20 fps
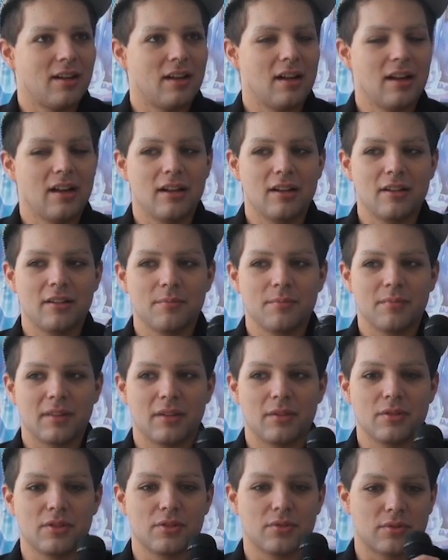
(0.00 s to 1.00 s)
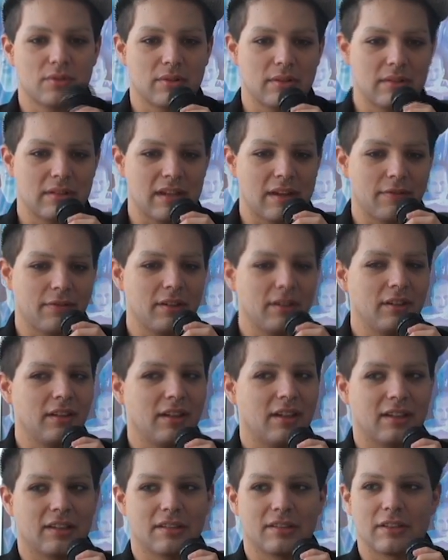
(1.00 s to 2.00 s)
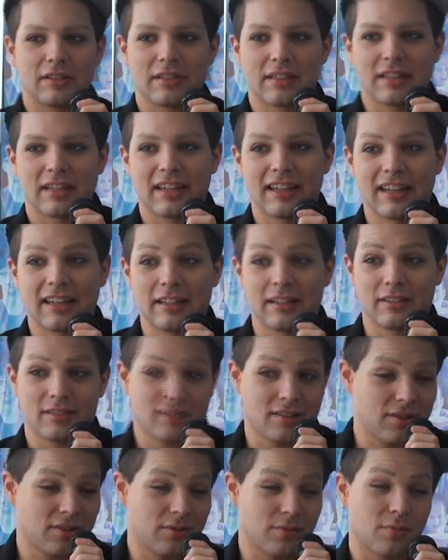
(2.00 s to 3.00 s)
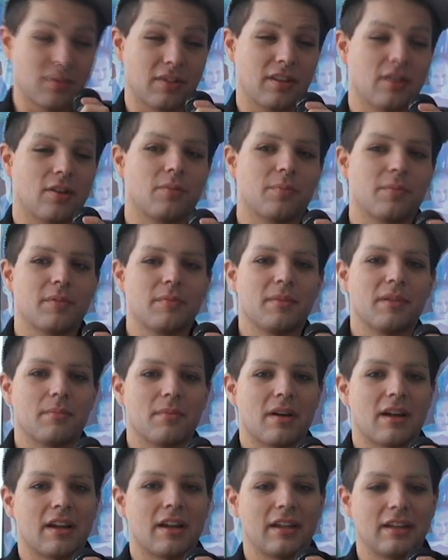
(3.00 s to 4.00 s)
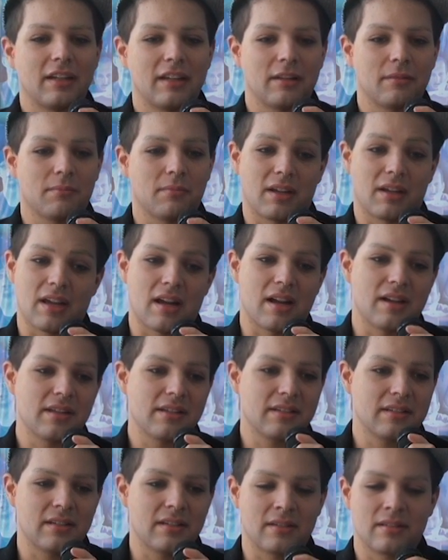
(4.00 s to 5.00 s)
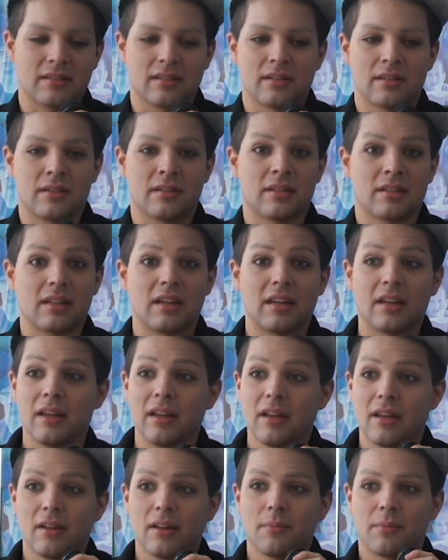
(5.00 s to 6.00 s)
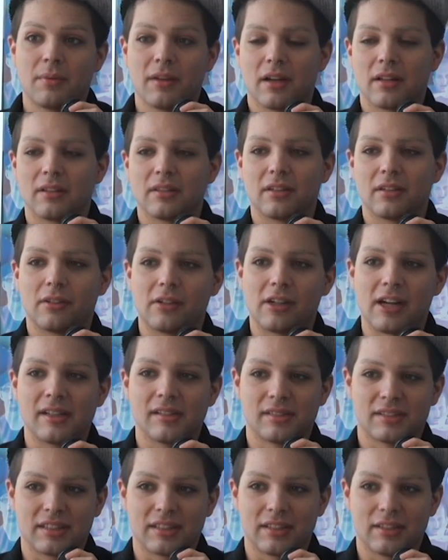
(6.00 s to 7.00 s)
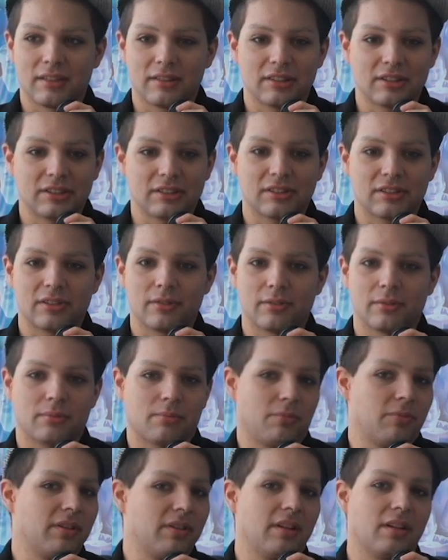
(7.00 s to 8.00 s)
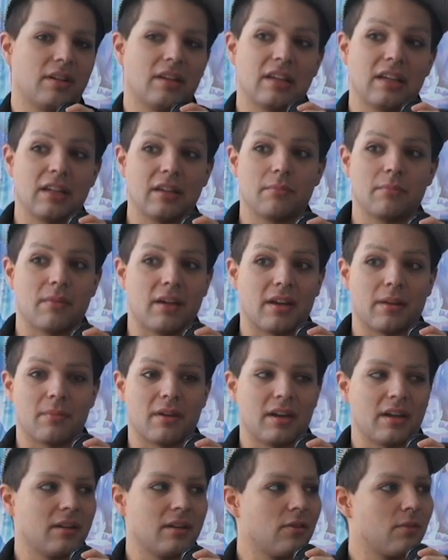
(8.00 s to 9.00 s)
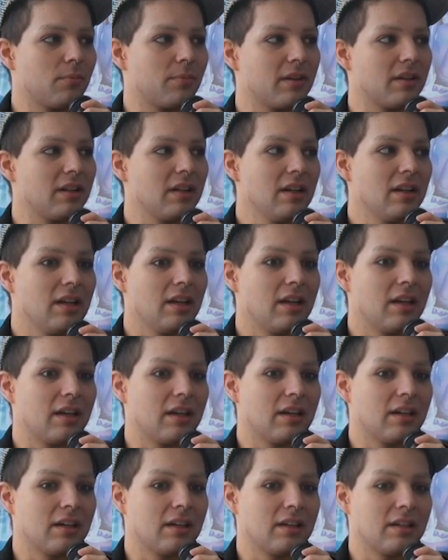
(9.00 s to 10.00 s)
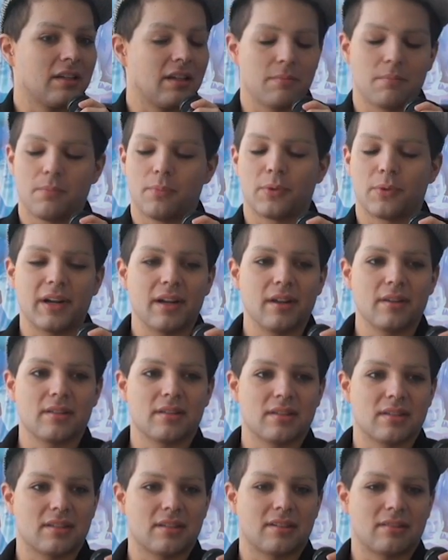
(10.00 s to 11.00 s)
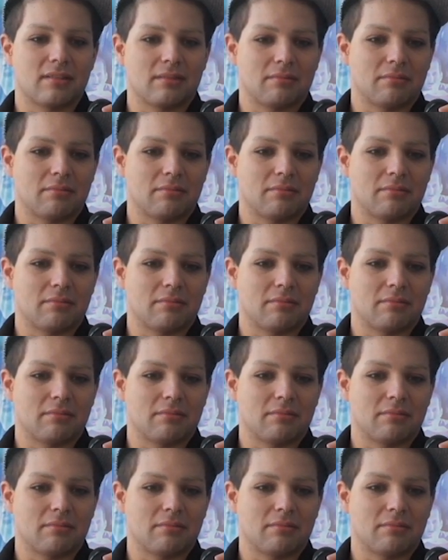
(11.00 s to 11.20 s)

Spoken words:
It was definitely interesting and just really opened my mind and my eyes just to see beyond the horizon, and just to really keep my mind open and embrace